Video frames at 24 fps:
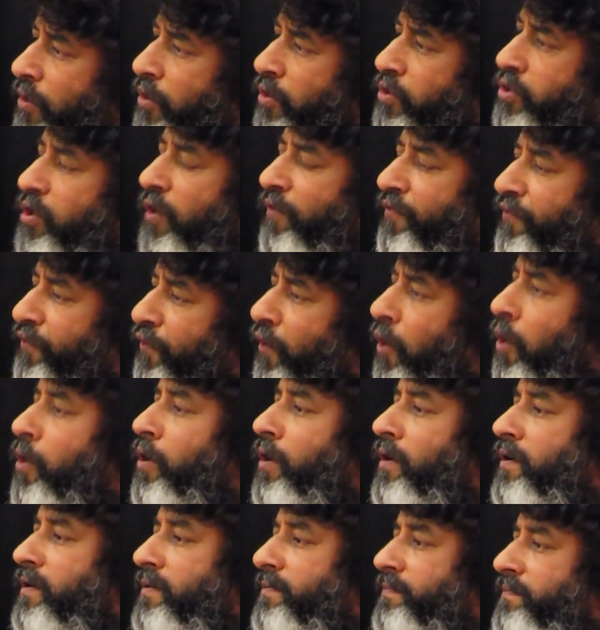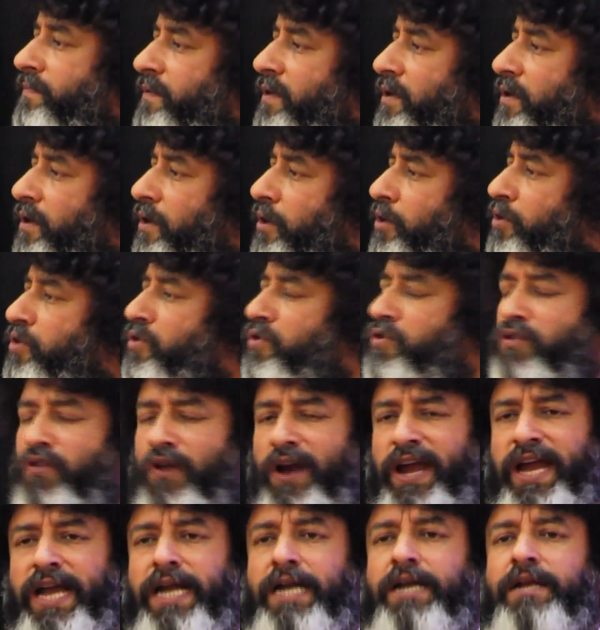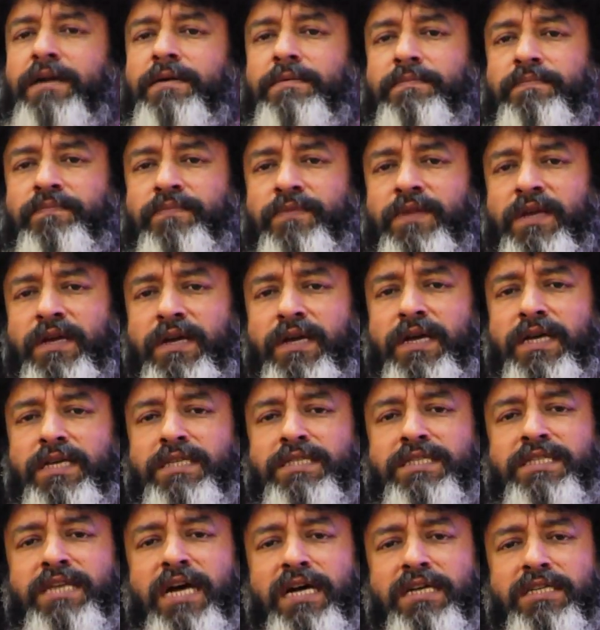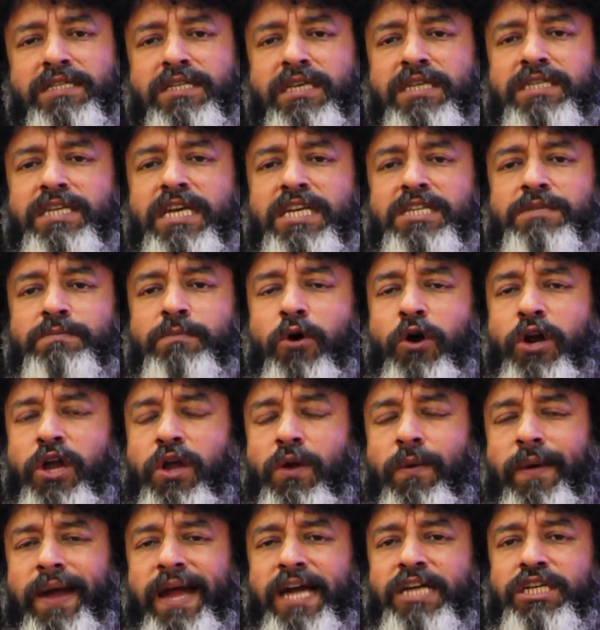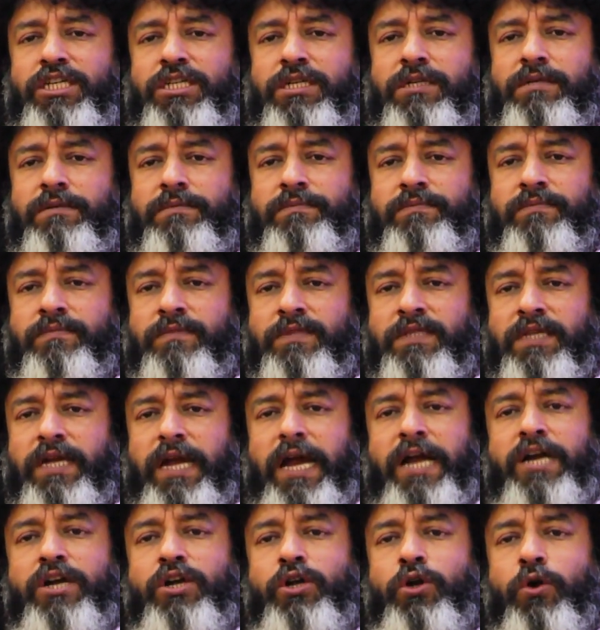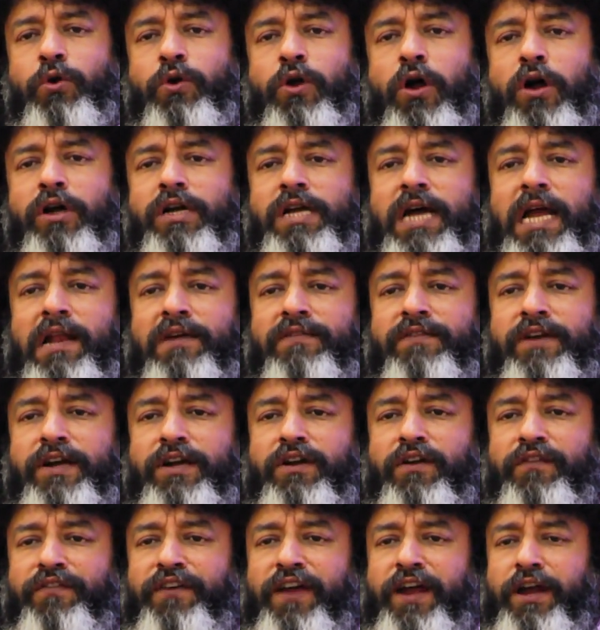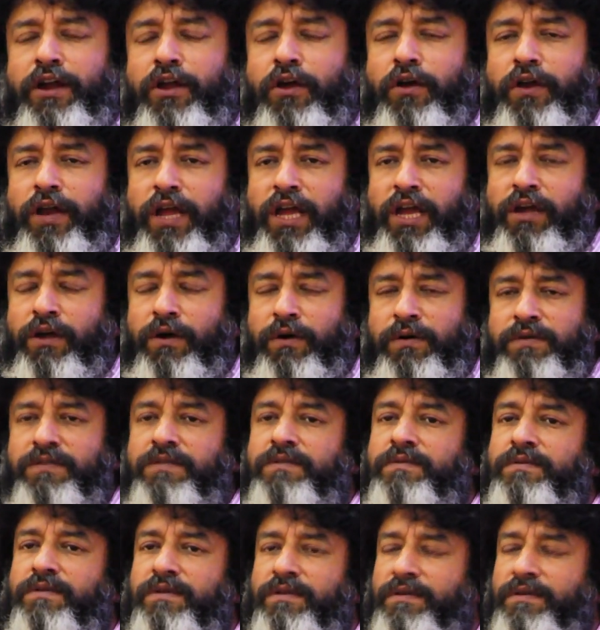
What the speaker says: So 4, treat success as motivation and do not allow it to feed your ego.